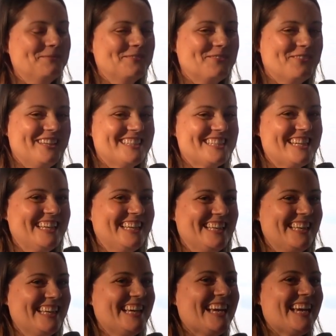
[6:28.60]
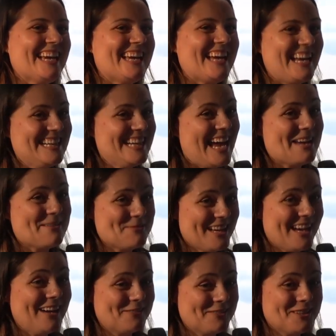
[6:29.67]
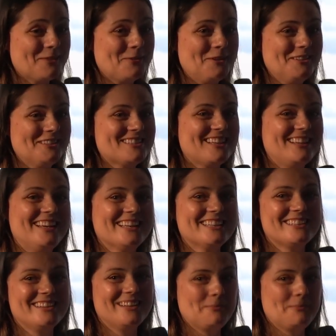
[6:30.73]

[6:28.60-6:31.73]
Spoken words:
which I named after the Wallace collection,